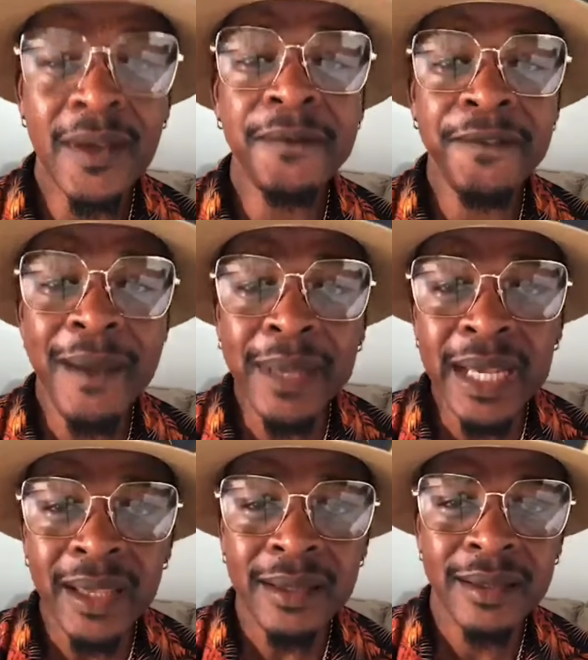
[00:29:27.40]
Your
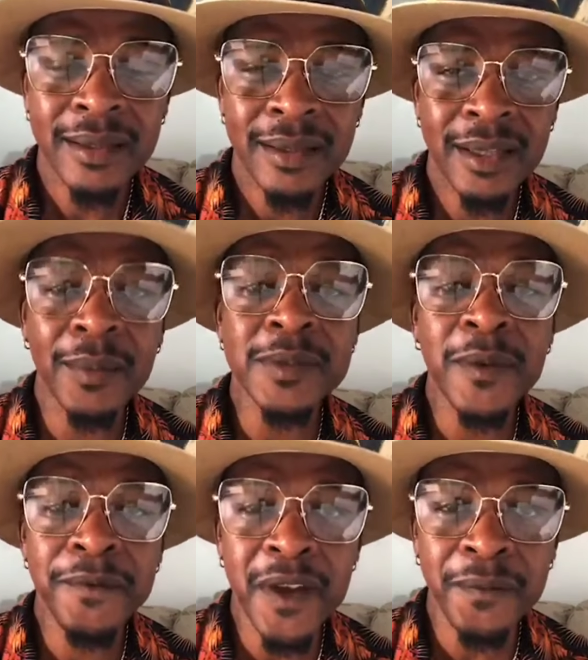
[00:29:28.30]
family. You
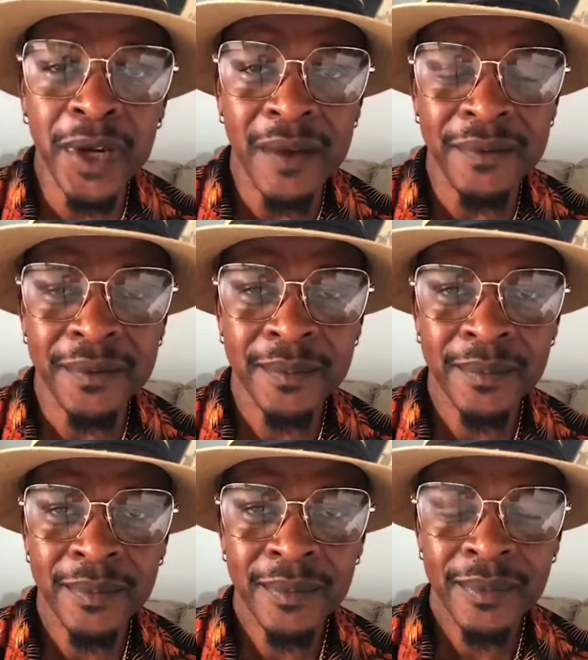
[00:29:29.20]
must be fearful of.
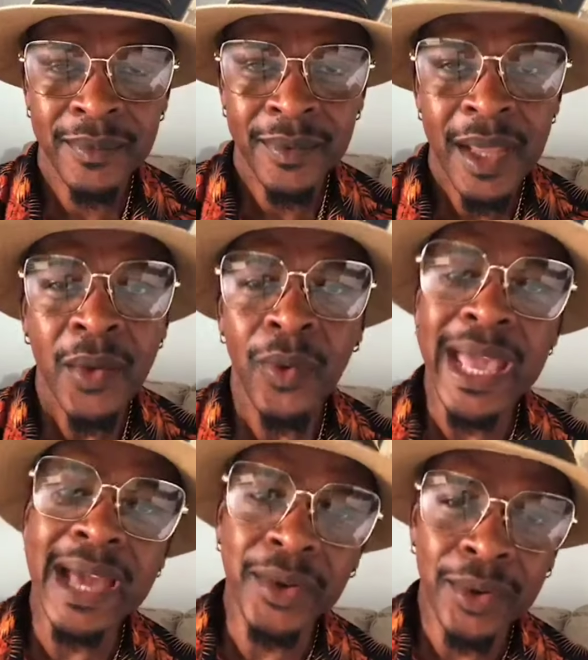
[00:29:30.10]

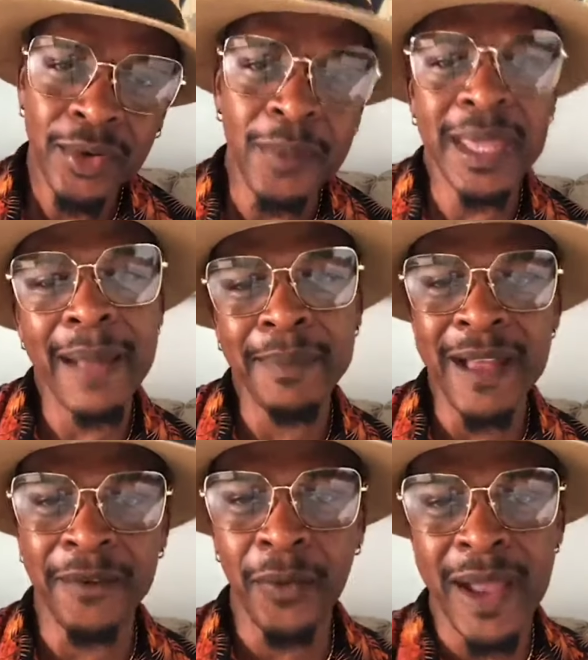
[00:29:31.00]
What you do? Come to your
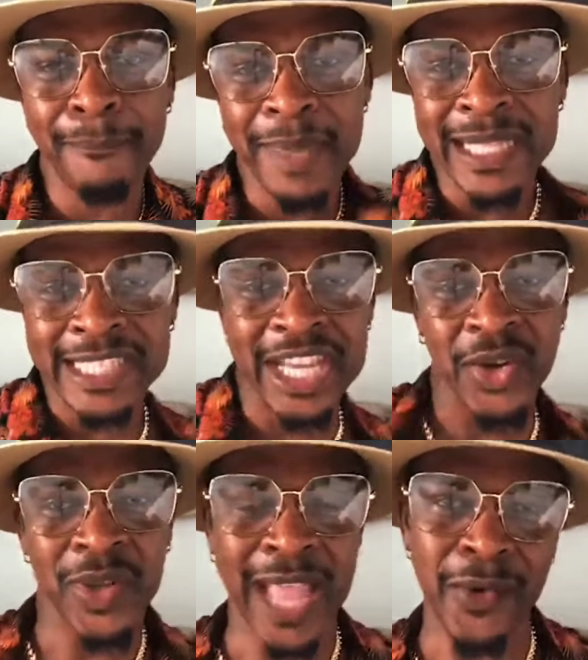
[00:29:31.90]
plan for wear big
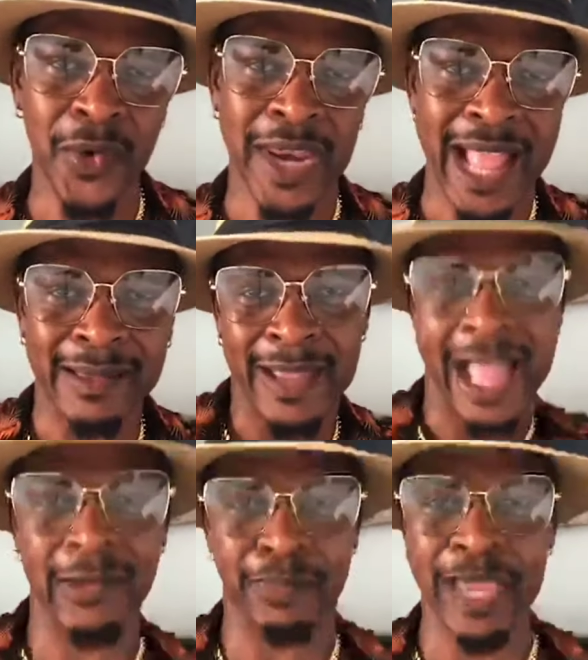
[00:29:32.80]
chain out of the road
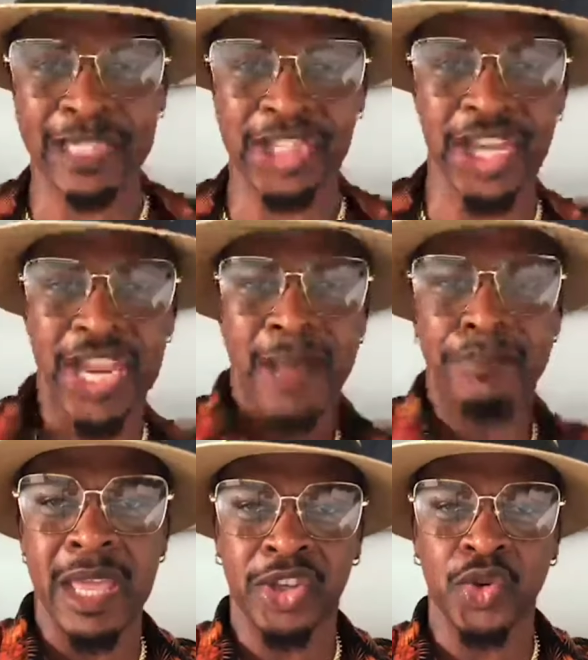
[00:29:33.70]
and big chain
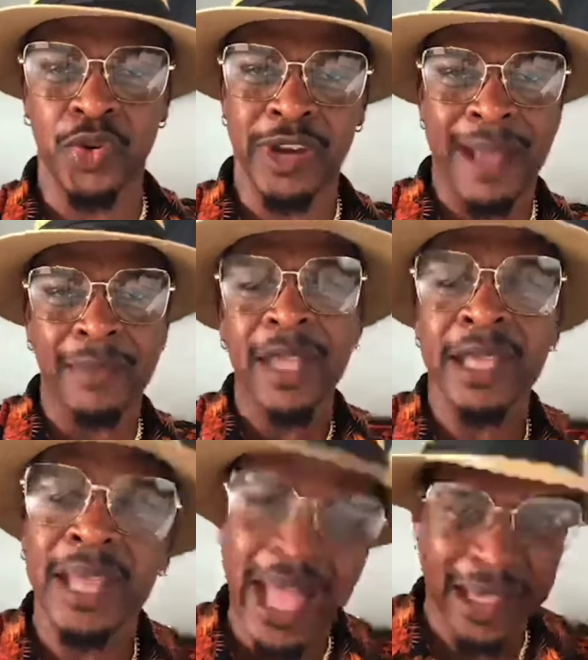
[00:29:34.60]
and big jewelry.
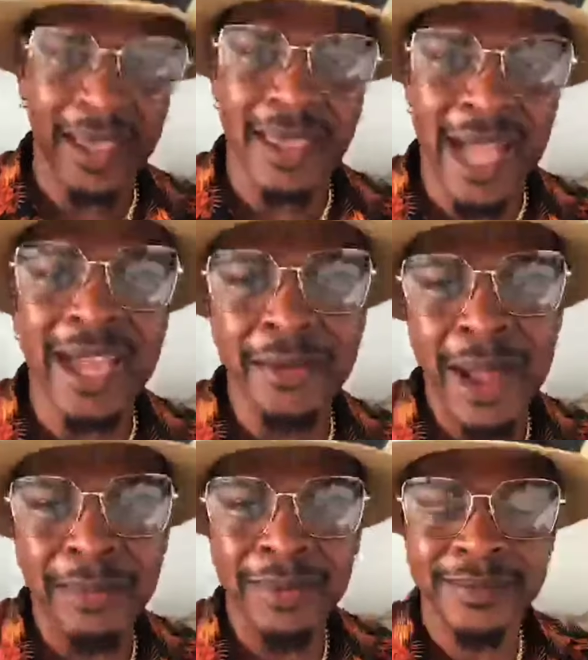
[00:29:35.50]
Then I get
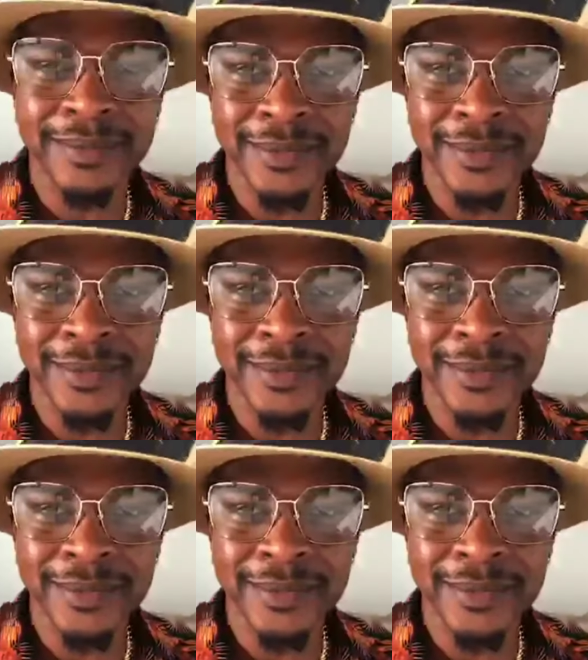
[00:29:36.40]
robbed.